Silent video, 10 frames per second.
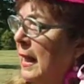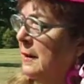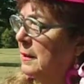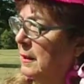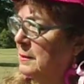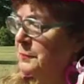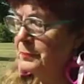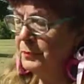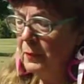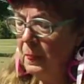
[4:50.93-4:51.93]
and
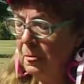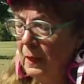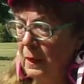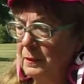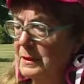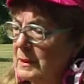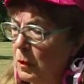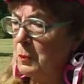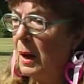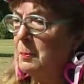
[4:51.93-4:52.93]
the
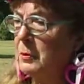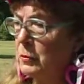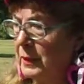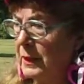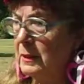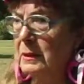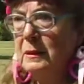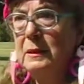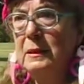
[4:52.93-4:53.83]
soap opera Grill,